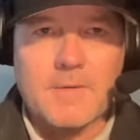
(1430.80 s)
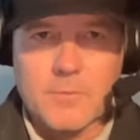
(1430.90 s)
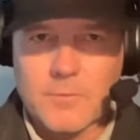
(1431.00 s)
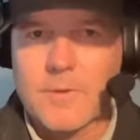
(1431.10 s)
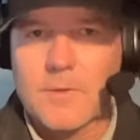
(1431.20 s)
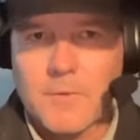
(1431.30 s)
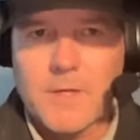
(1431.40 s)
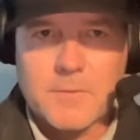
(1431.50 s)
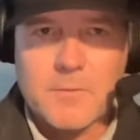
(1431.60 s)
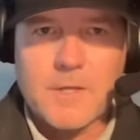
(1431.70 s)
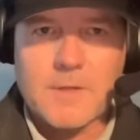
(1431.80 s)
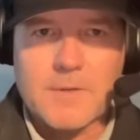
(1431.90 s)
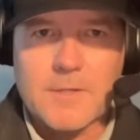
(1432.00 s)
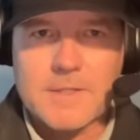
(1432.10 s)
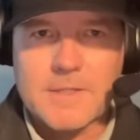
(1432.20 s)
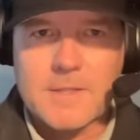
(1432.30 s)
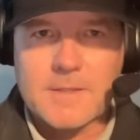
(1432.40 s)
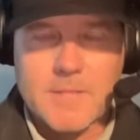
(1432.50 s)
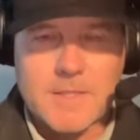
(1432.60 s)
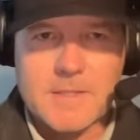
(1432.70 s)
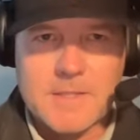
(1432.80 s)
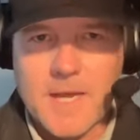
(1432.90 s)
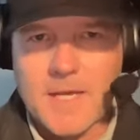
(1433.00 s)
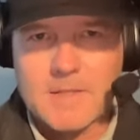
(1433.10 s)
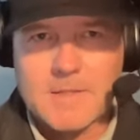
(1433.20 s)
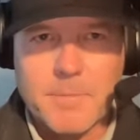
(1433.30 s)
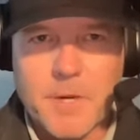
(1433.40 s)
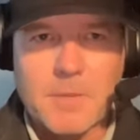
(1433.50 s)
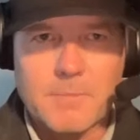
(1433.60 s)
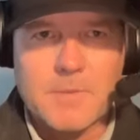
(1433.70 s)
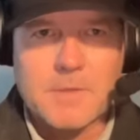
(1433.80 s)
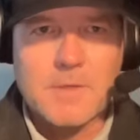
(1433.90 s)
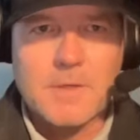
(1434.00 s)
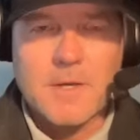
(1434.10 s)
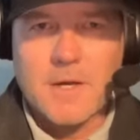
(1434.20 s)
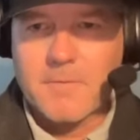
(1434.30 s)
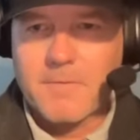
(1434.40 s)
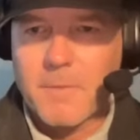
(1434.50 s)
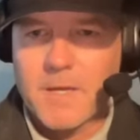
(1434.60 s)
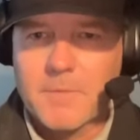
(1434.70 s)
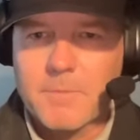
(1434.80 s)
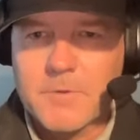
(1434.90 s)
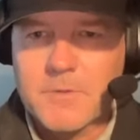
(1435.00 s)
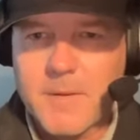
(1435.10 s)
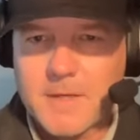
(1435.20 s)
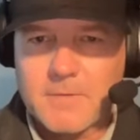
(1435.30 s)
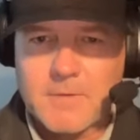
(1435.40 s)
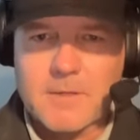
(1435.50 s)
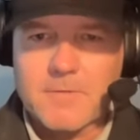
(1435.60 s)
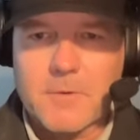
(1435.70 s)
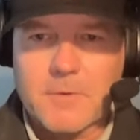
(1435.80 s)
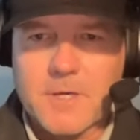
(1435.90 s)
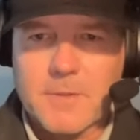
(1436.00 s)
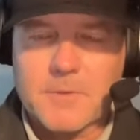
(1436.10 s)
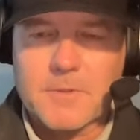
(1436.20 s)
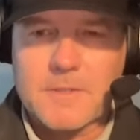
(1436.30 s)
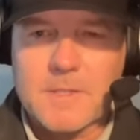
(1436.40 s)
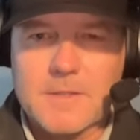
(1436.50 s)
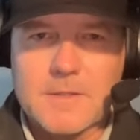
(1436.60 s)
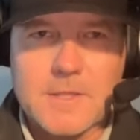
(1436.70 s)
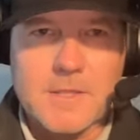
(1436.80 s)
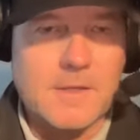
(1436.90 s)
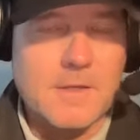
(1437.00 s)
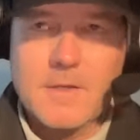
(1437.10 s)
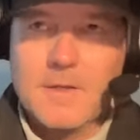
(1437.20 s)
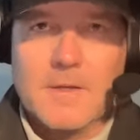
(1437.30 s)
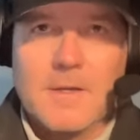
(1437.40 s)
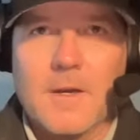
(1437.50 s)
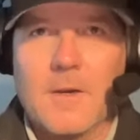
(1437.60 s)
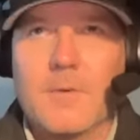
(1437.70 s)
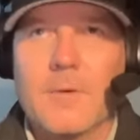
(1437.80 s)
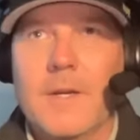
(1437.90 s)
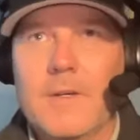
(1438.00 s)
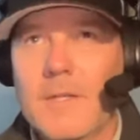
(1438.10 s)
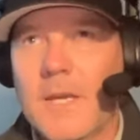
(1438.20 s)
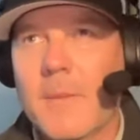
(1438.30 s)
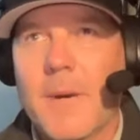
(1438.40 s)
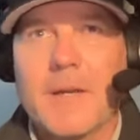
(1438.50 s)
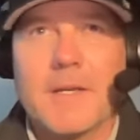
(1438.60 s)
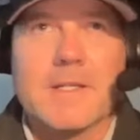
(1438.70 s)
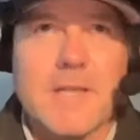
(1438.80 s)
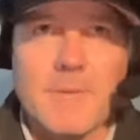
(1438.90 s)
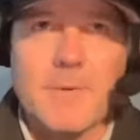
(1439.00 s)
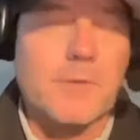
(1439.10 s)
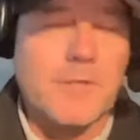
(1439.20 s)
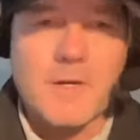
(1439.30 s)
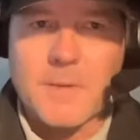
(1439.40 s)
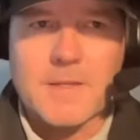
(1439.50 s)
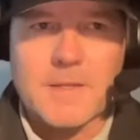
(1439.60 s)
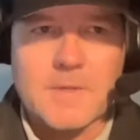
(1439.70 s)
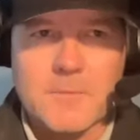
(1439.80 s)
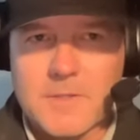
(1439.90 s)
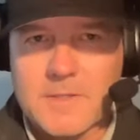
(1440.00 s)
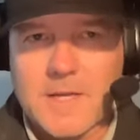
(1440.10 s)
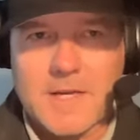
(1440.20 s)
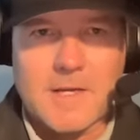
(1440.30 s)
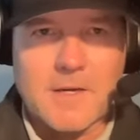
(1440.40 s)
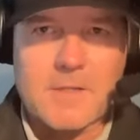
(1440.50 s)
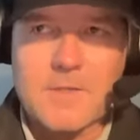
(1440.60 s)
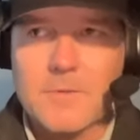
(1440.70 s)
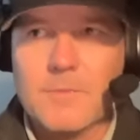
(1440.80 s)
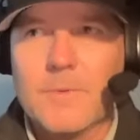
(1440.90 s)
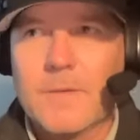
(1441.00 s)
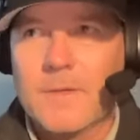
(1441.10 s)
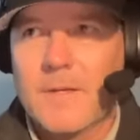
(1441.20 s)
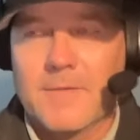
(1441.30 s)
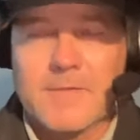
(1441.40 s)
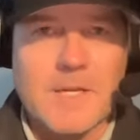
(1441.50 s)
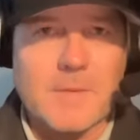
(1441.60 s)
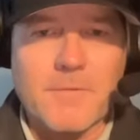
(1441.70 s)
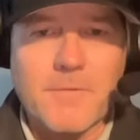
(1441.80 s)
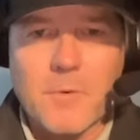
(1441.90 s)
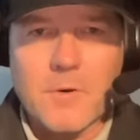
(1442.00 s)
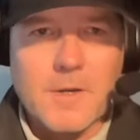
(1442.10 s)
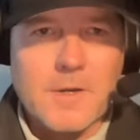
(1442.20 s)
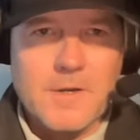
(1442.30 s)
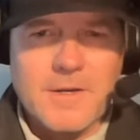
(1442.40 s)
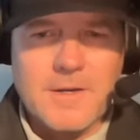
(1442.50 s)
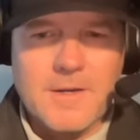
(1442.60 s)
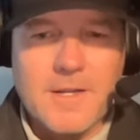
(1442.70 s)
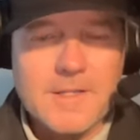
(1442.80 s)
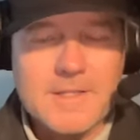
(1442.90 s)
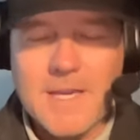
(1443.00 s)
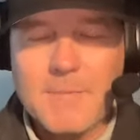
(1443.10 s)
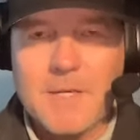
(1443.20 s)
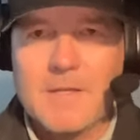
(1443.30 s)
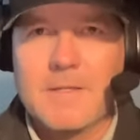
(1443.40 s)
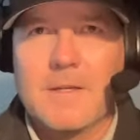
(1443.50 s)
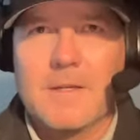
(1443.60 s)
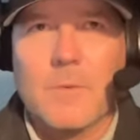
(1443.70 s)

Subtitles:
through the 2023 season, because he's had some bumps from a health perspective in his first couple of seasons. And, here's the thing about Nick Saban. We'll talk about this with the secondary too. And I've said it before. Nick Saban isn't